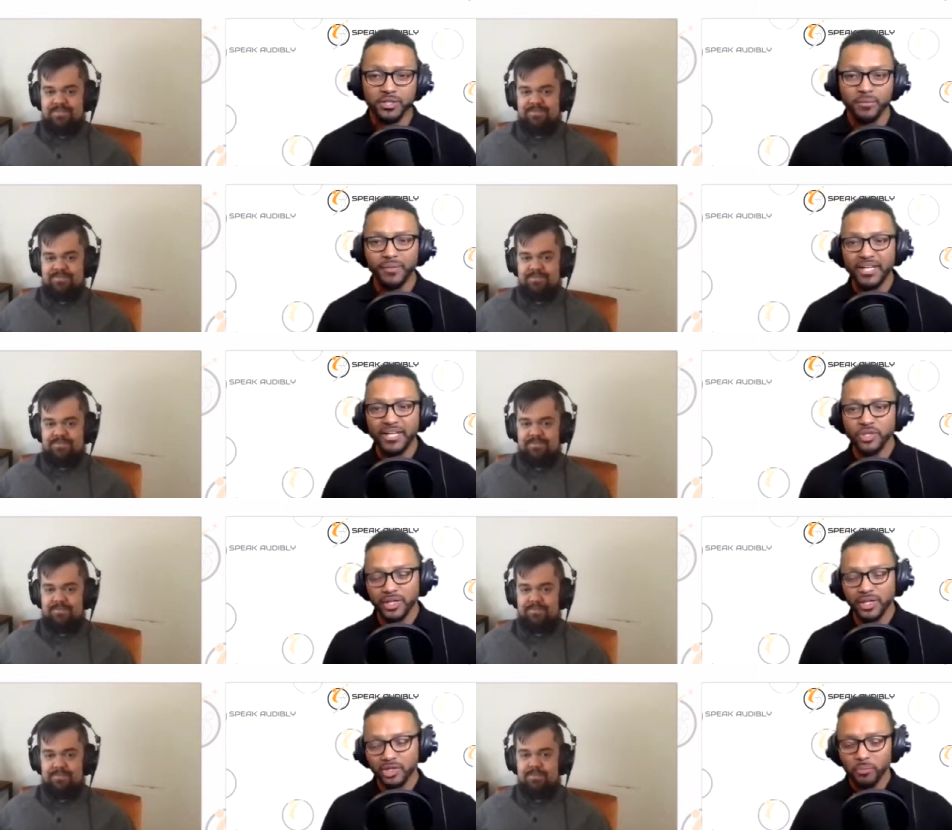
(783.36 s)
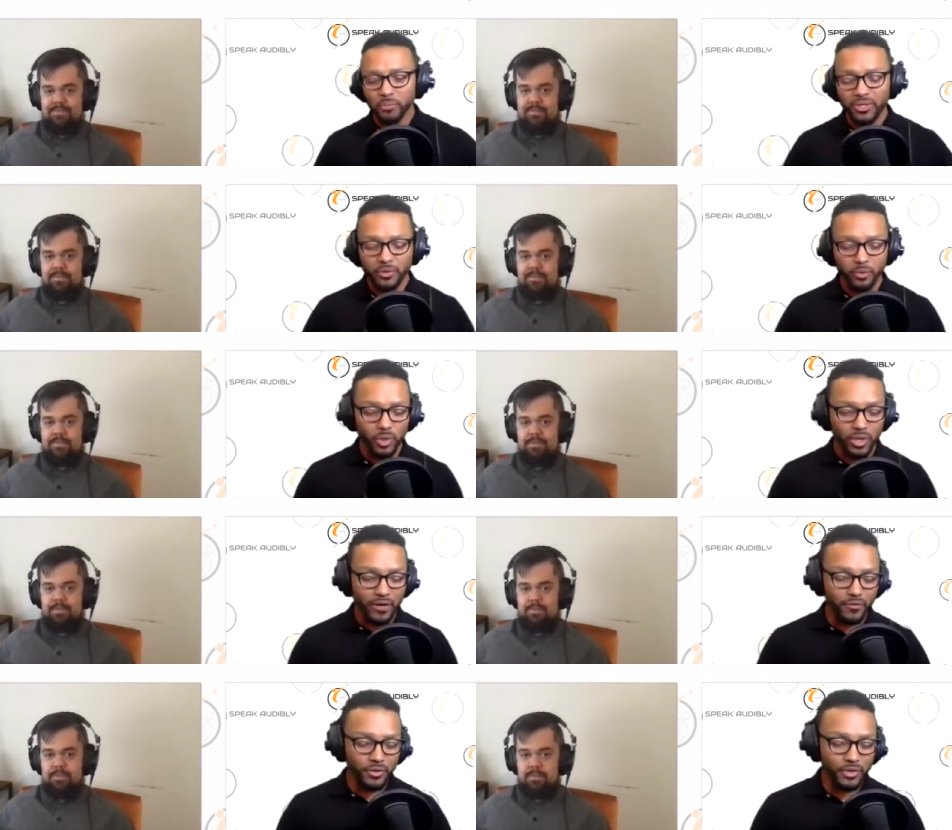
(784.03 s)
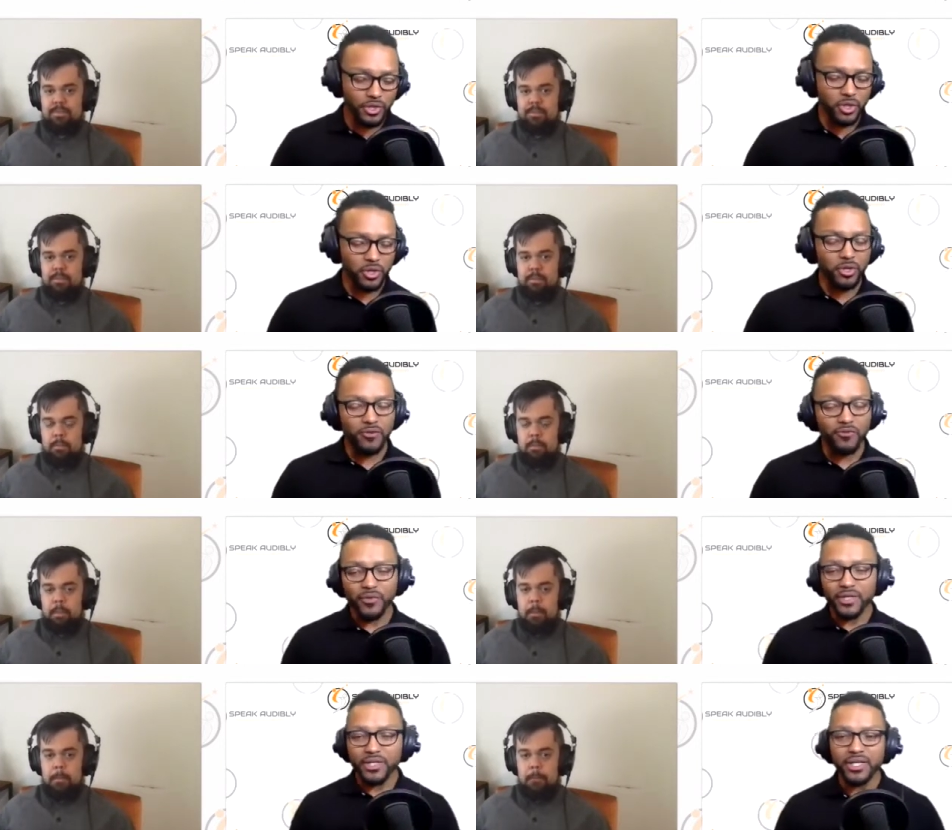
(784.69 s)
Speaker 1: to backtrack a little bit, whatever your
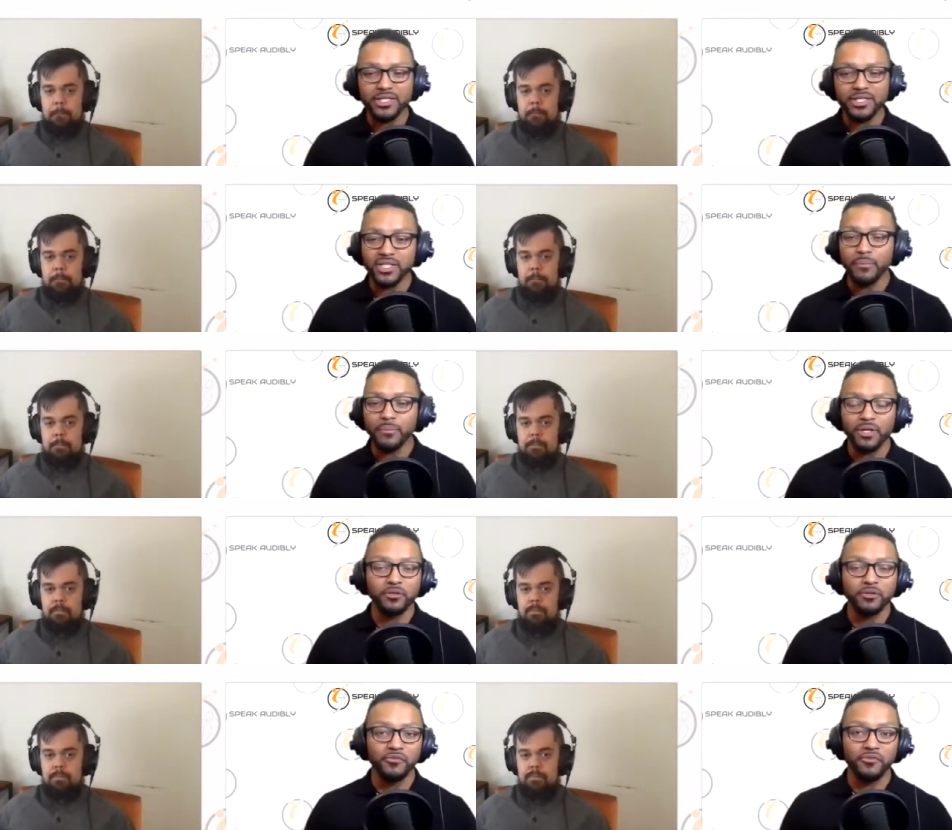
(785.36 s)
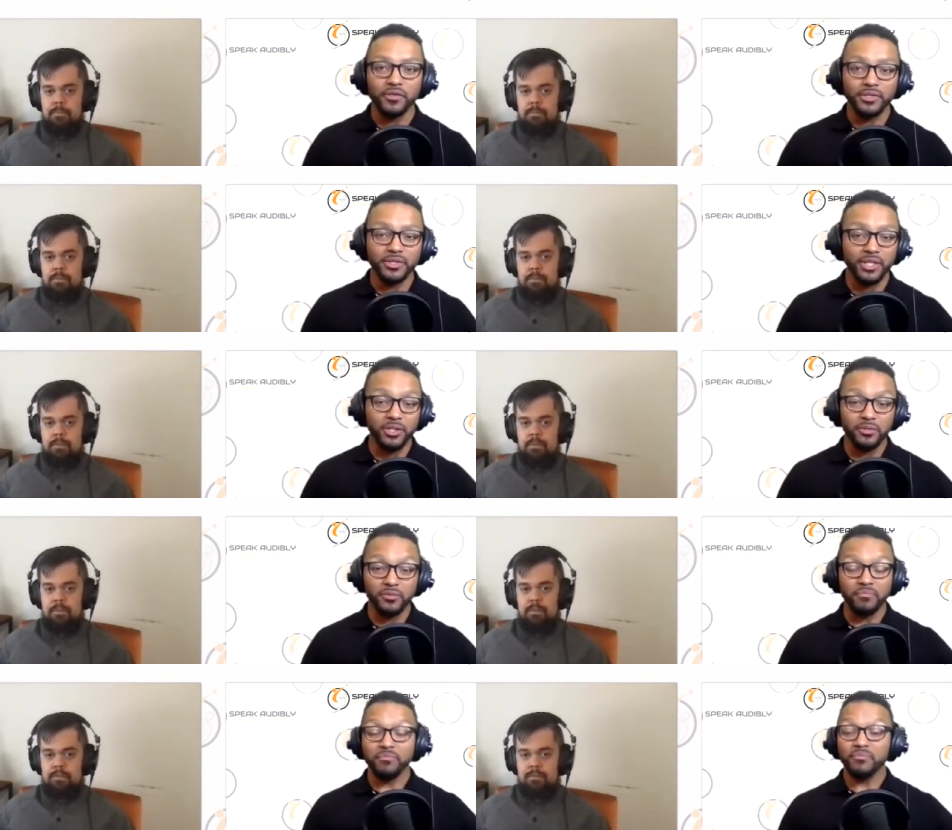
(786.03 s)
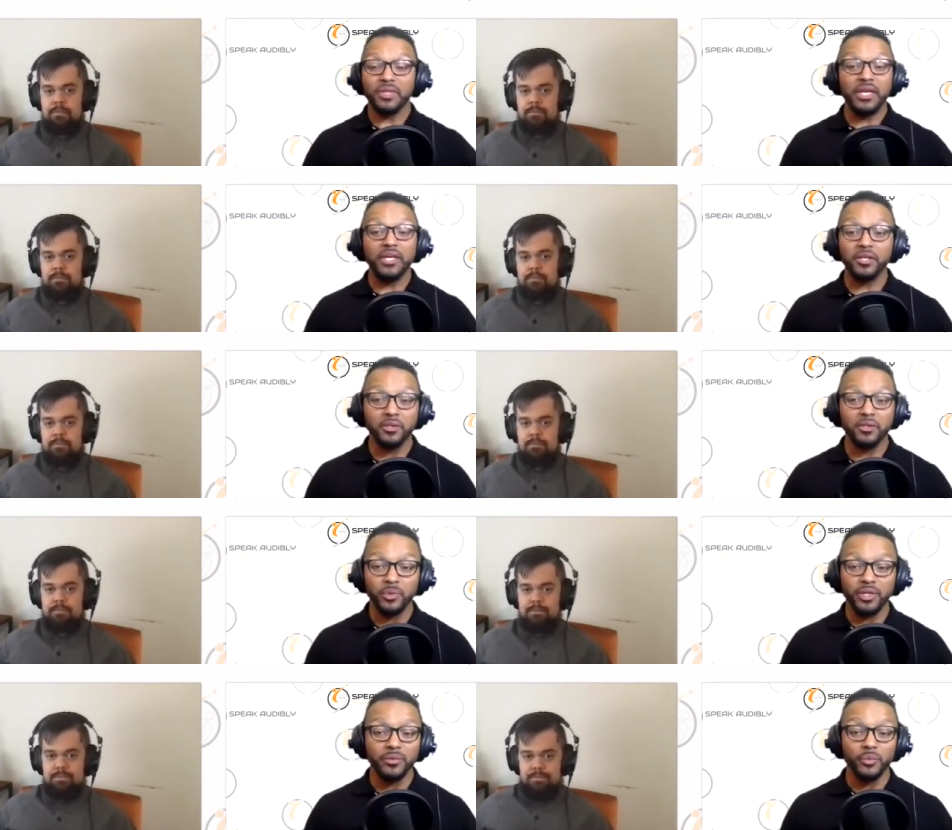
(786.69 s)
girlfriend does in the medical field, tell her, thank you.
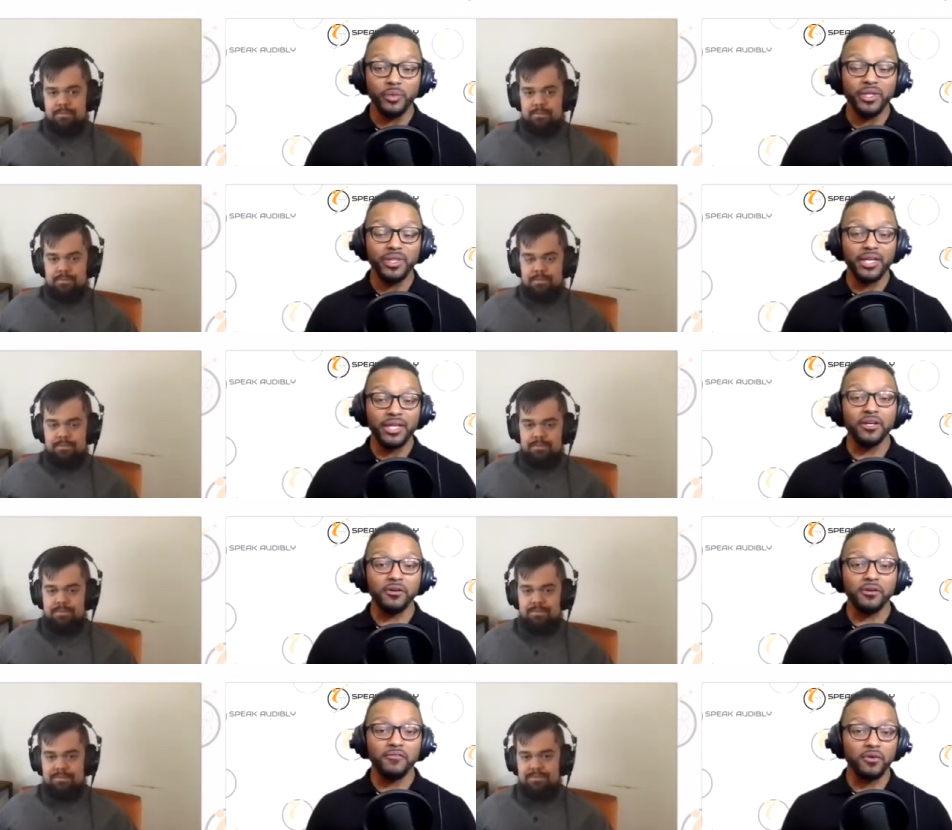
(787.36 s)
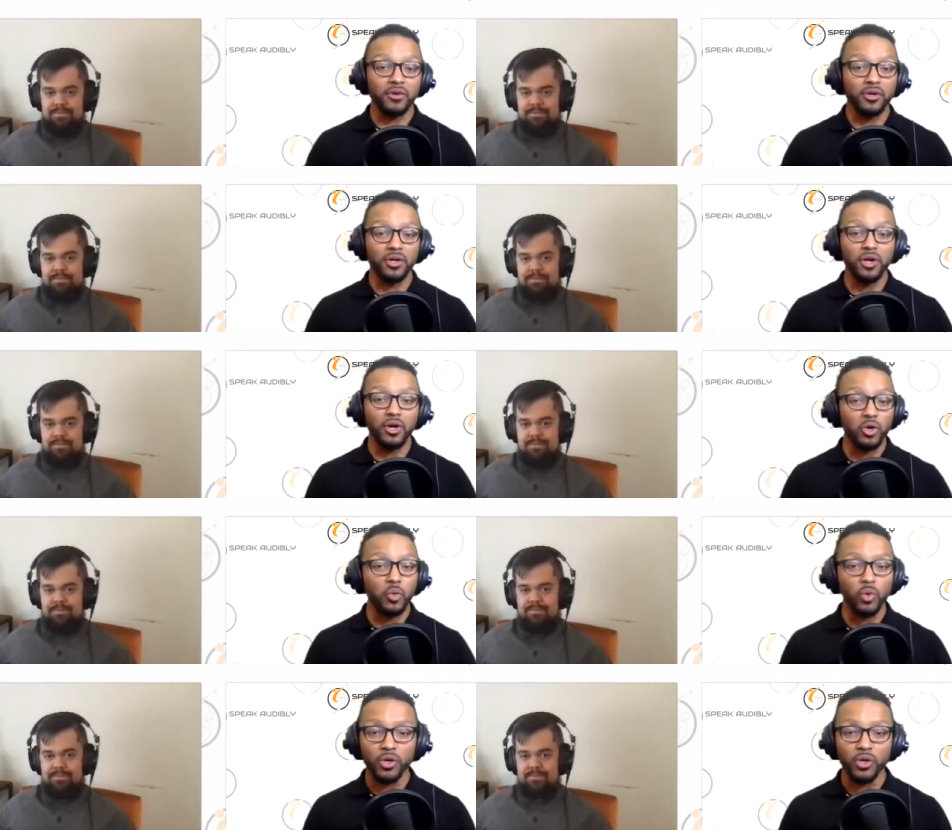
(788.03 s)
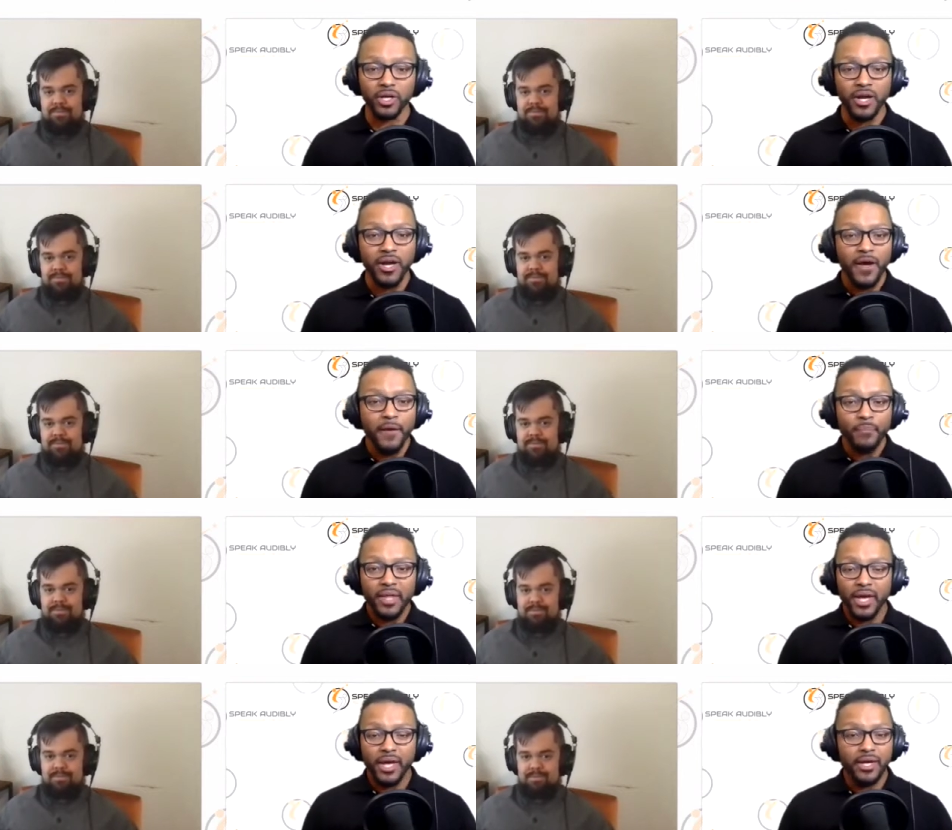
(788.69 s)
We thank her for her work
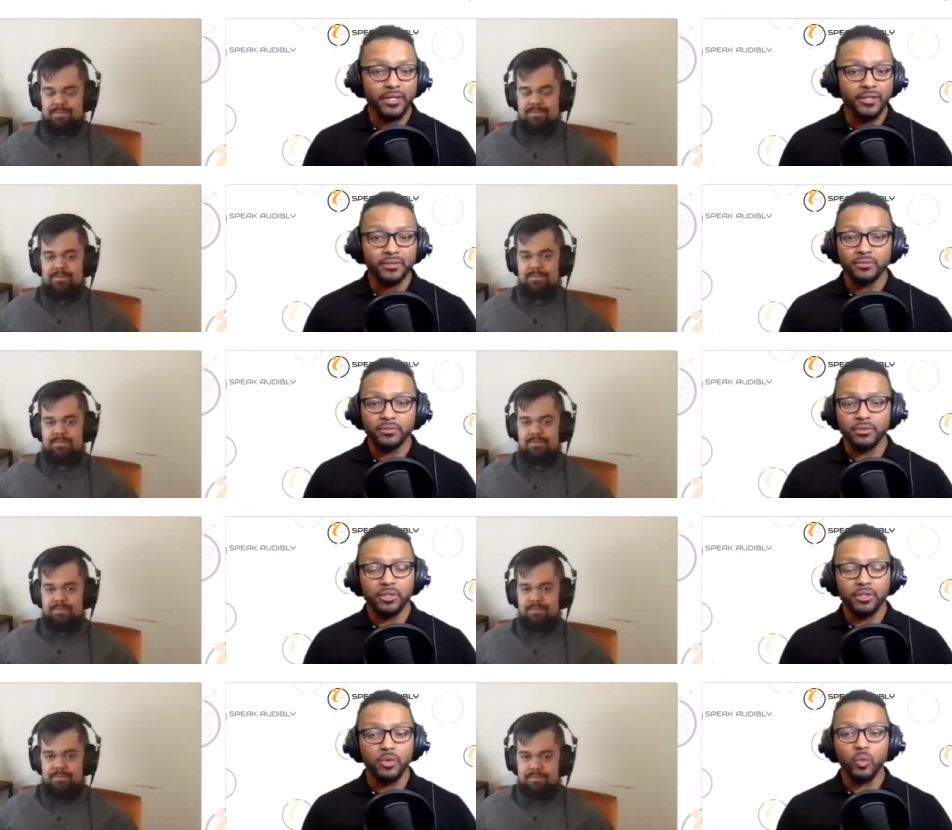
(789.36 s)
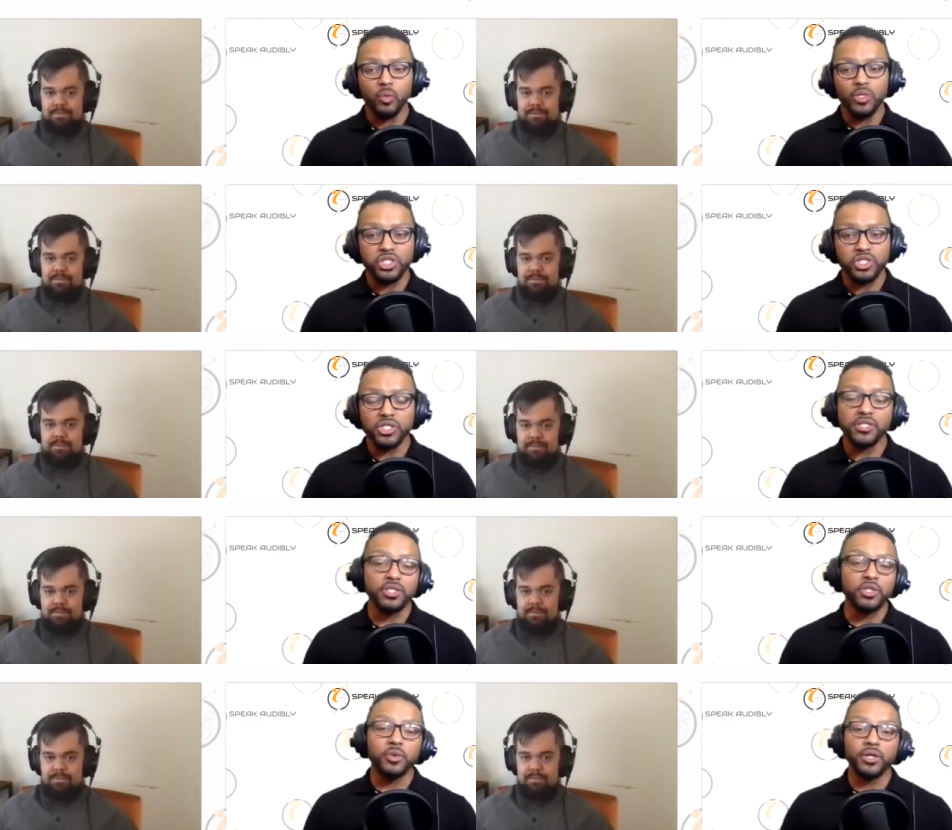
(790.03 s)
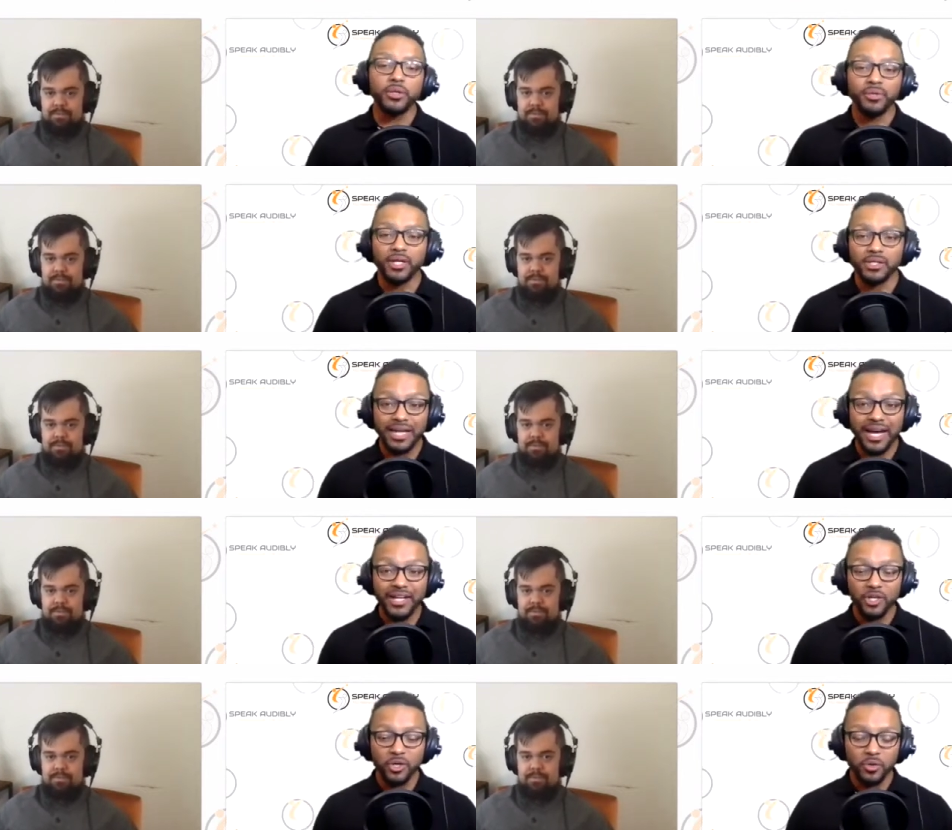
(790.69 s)
and, you know, what she's doing, because
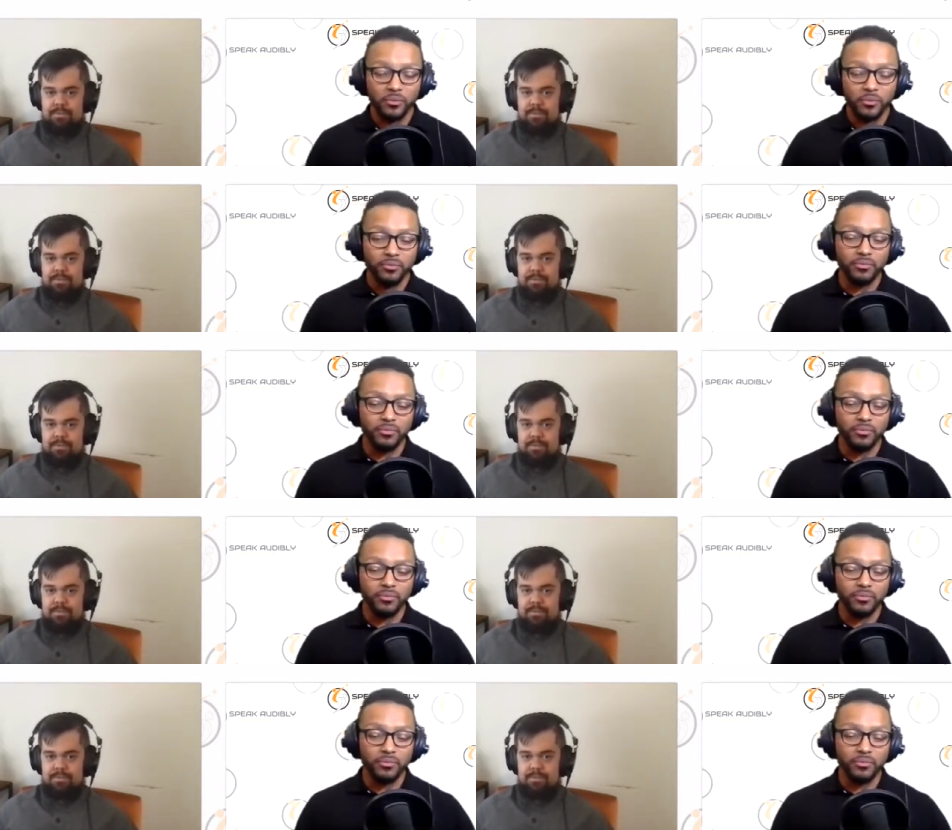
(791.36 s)
I know,